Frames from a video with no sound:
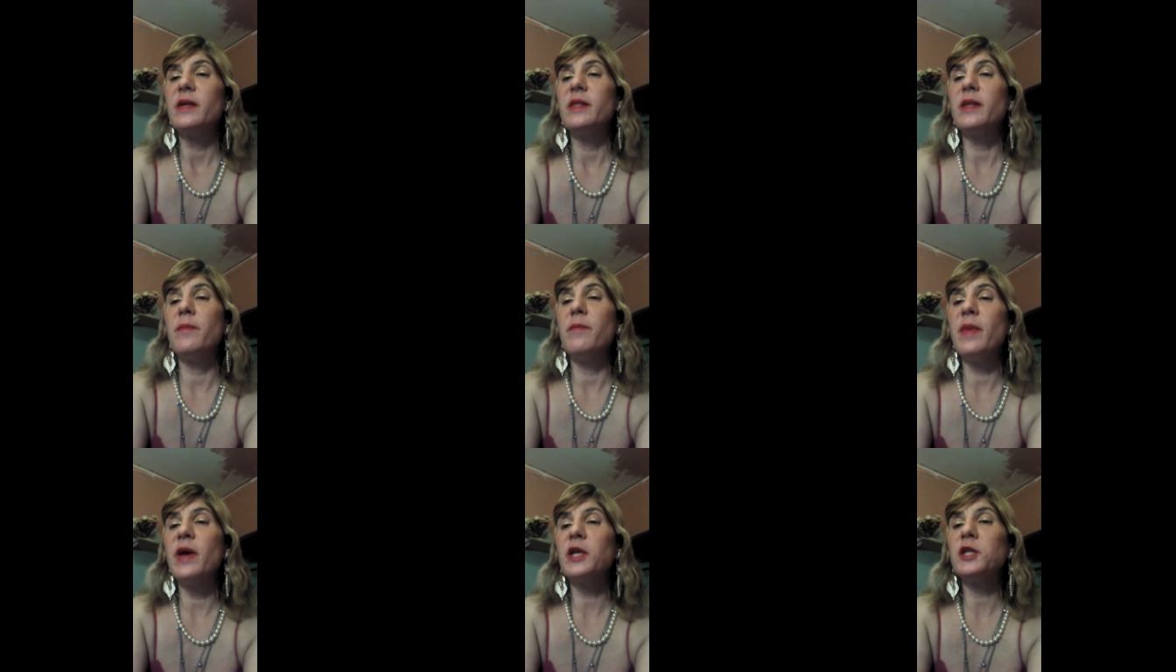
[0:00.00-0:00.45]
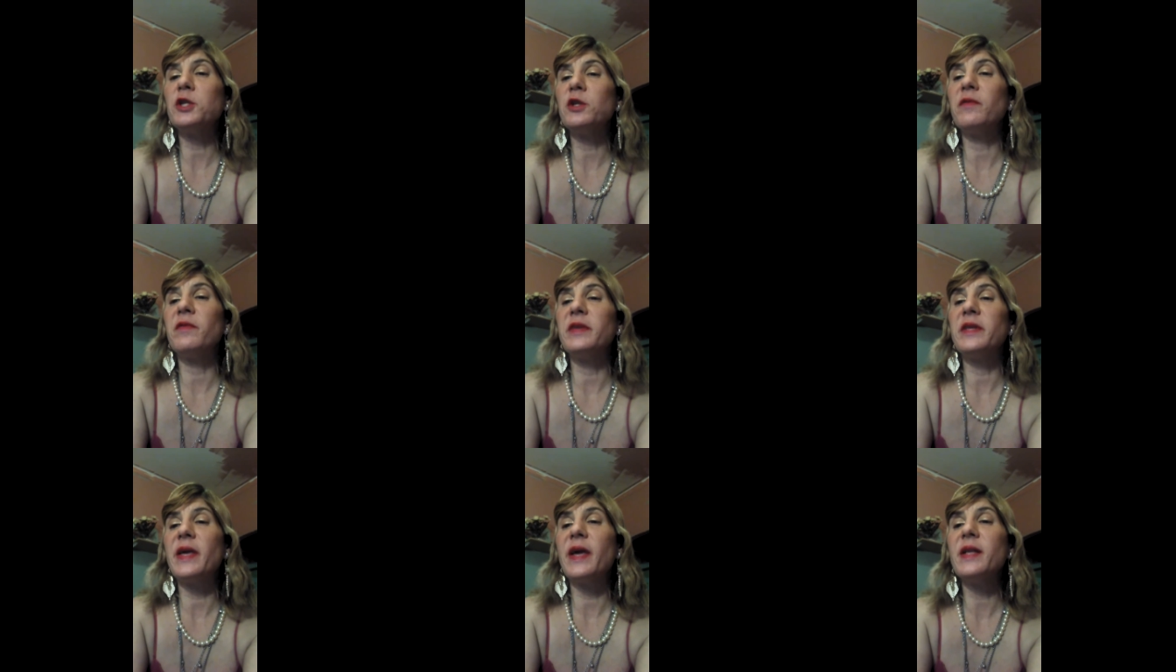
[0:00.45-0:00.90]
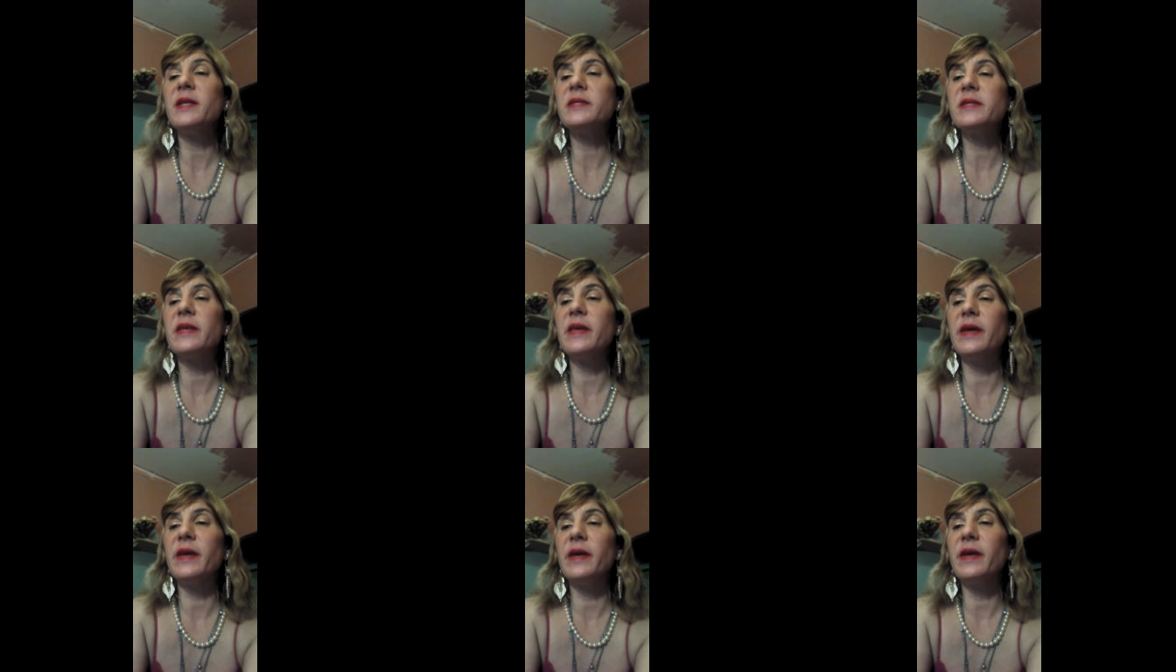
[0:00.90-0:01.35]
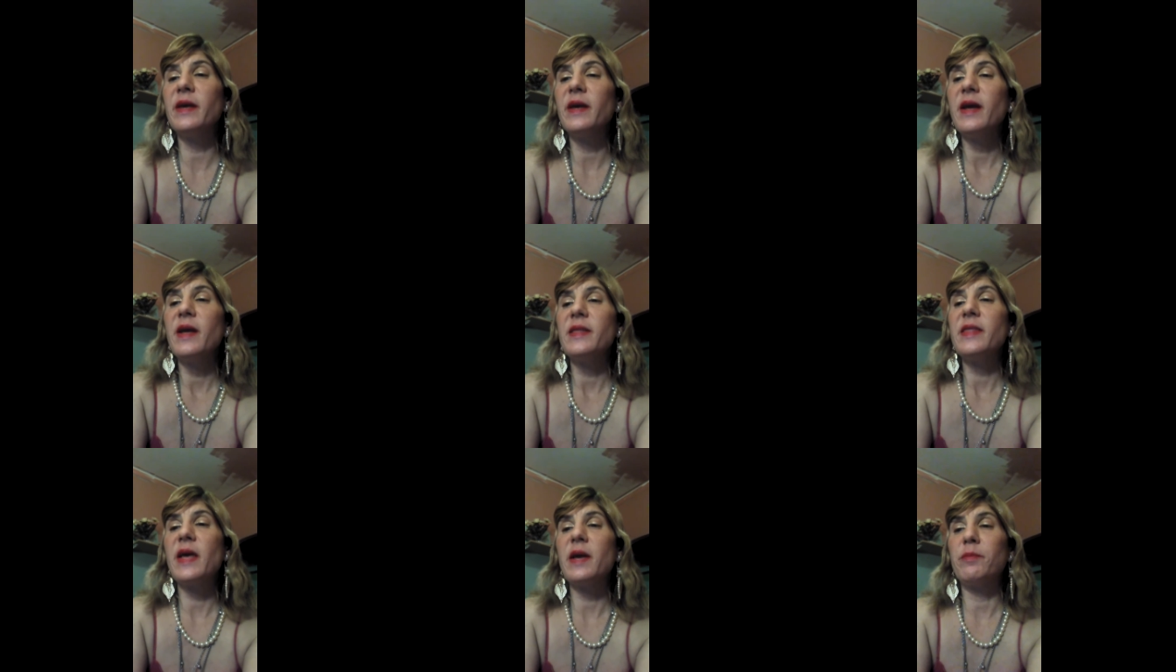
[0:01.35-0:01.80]
the measure of intensity
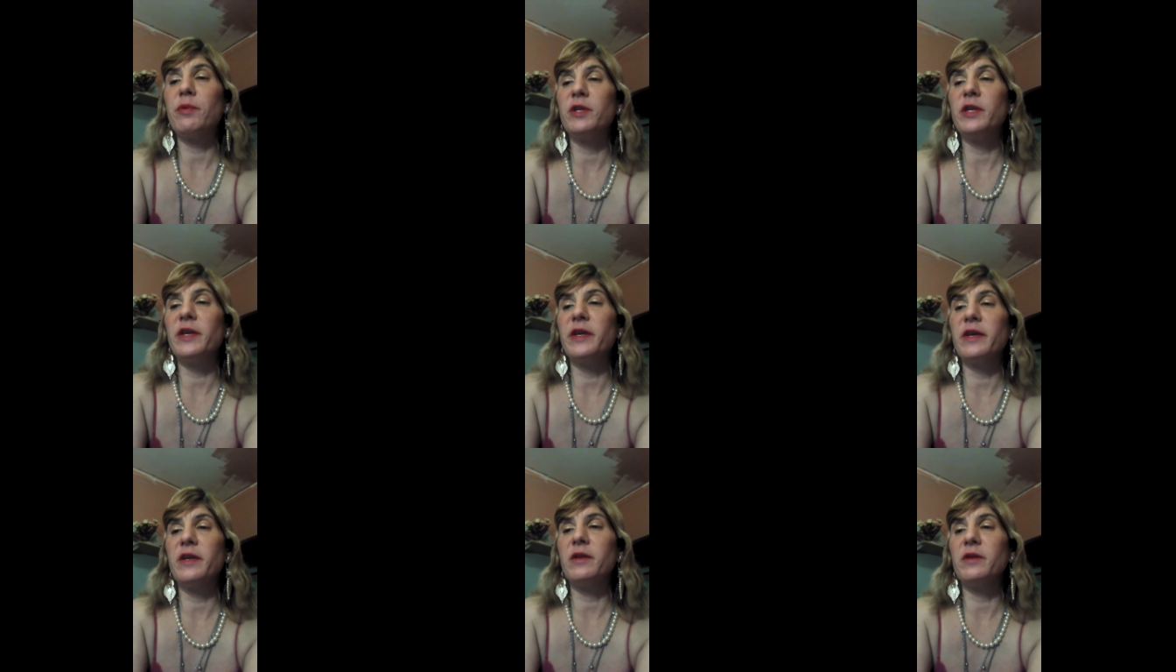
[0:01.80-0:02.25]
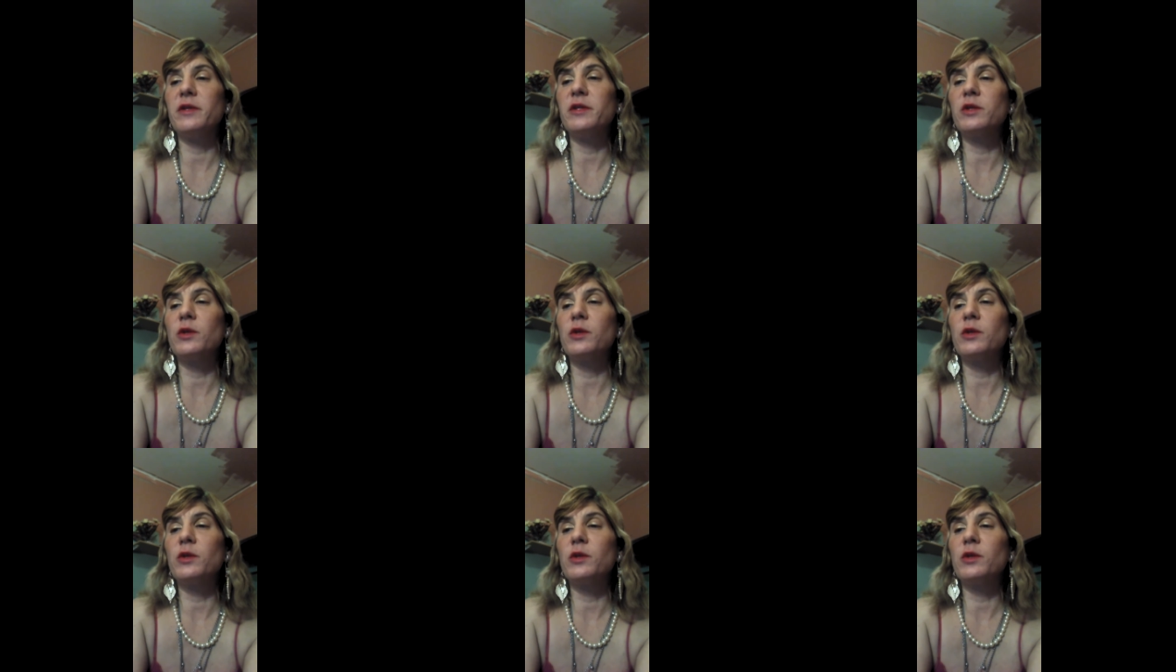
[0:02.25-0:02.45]
that particular